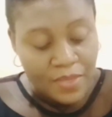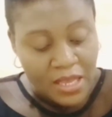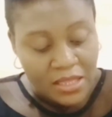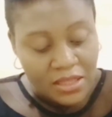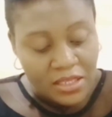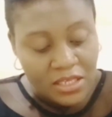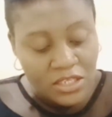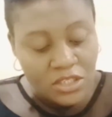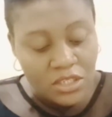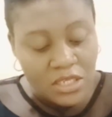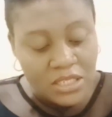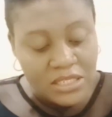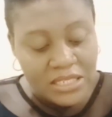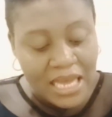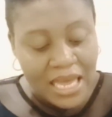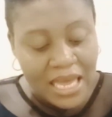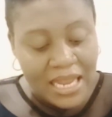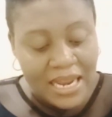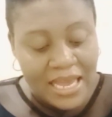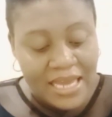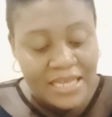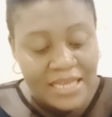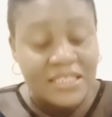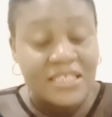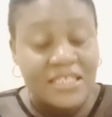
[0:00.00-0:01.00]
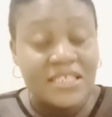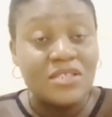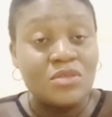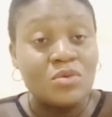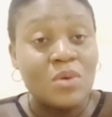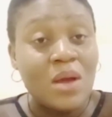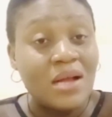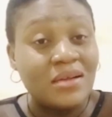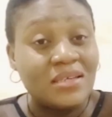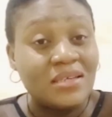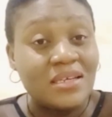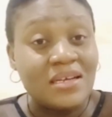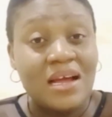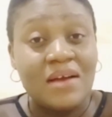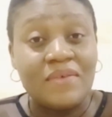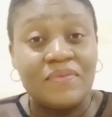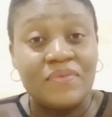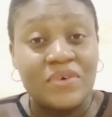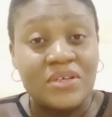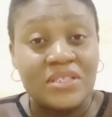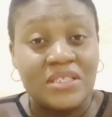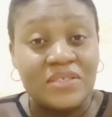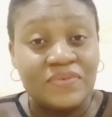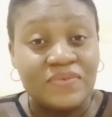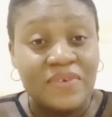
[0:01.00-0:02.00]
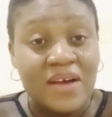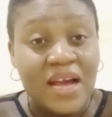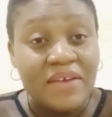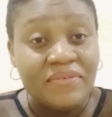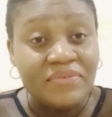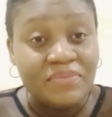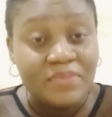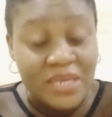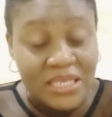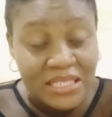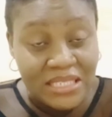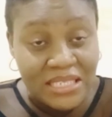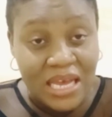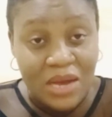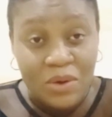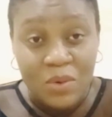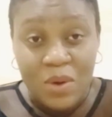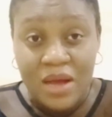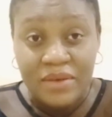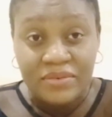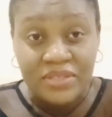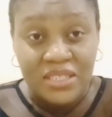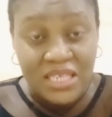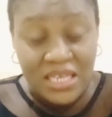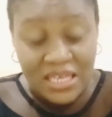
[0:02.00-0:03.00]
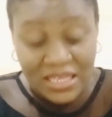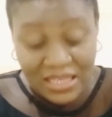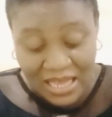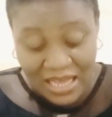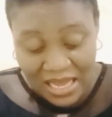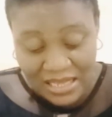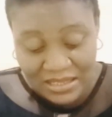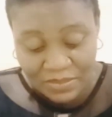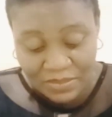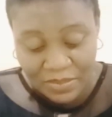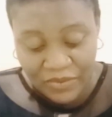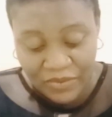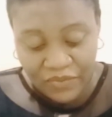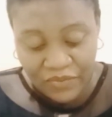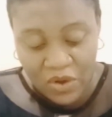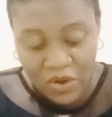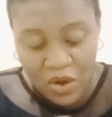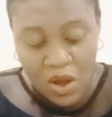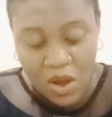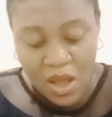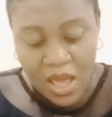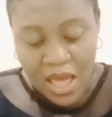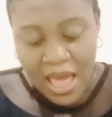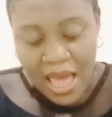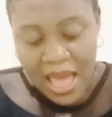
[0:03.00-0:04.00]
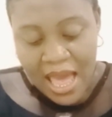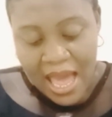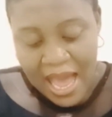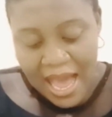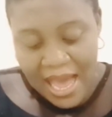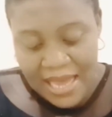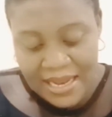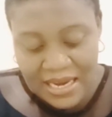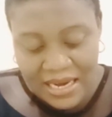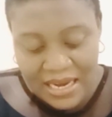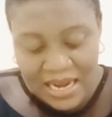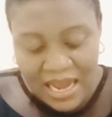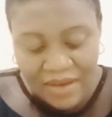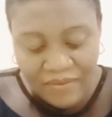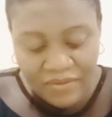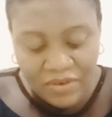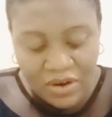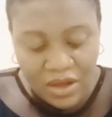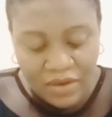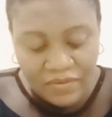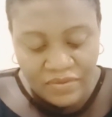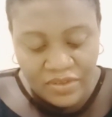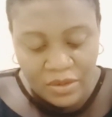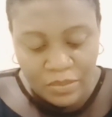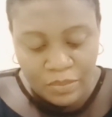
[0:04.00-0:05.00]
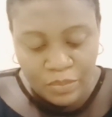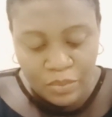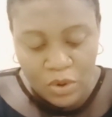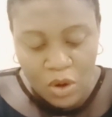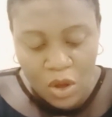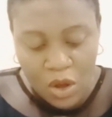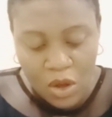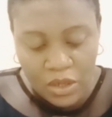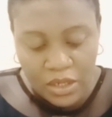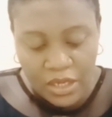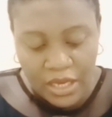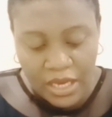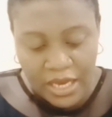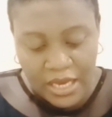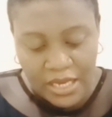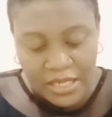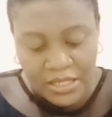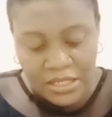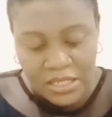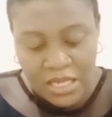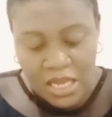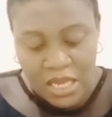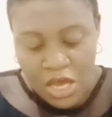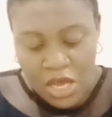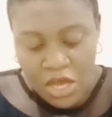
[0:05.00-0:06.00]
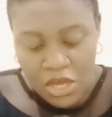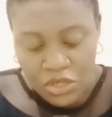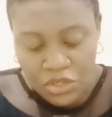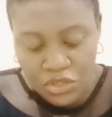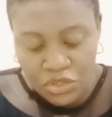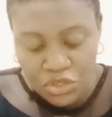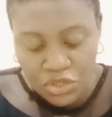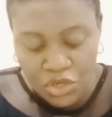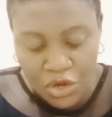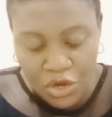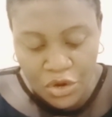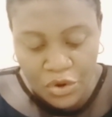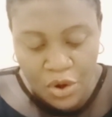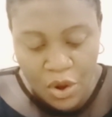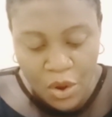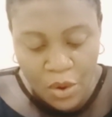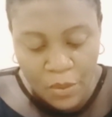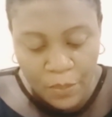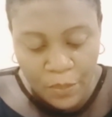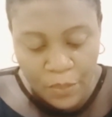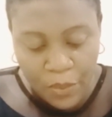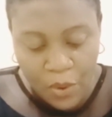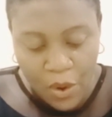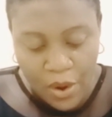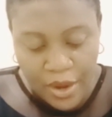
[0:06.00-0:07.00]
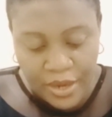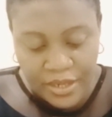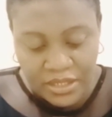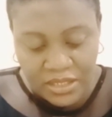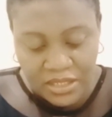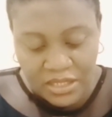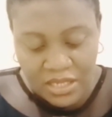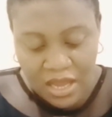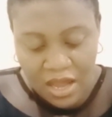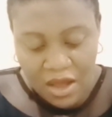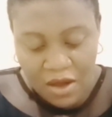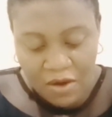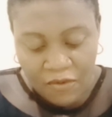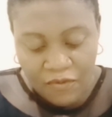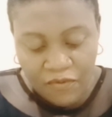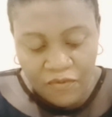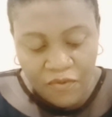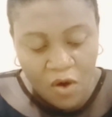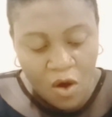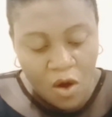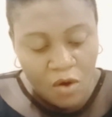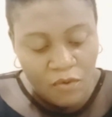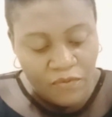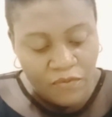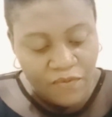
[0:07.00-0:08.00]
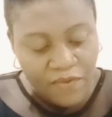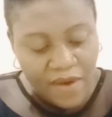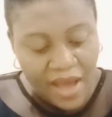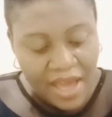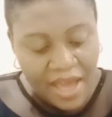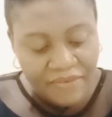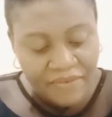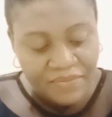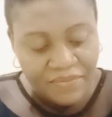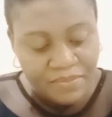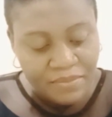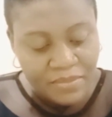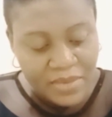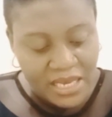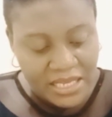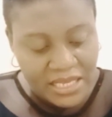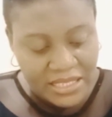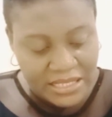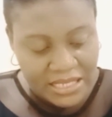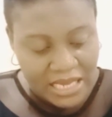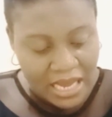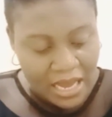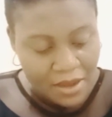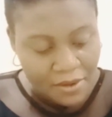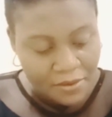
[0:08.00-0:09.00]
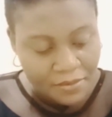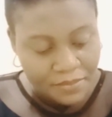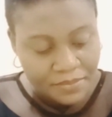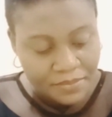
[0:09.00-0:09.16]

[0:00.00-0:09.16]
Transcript: The total length is 145 meters, we have said that before, and the level of the block is 0.45 meters.